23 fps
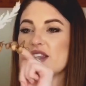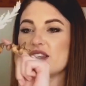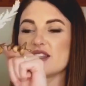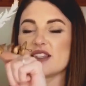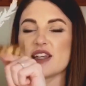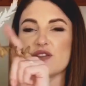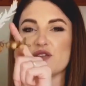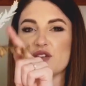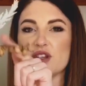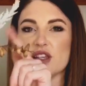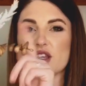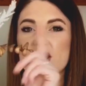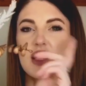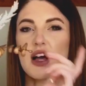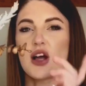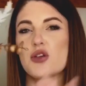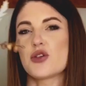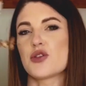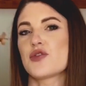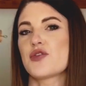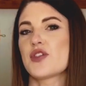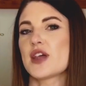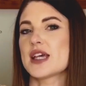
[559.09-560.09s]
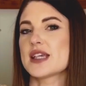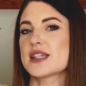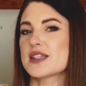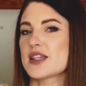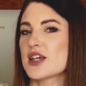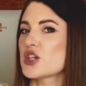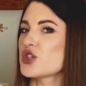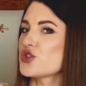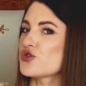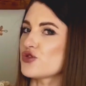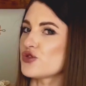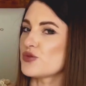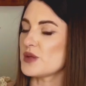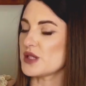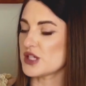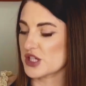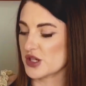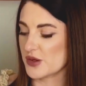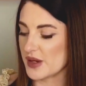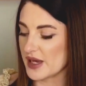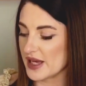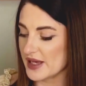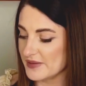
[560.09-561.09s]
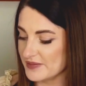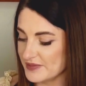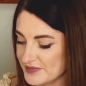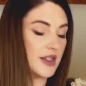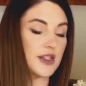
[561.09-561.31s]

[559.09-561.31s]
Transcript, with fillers: definitely the color of this like drew me to it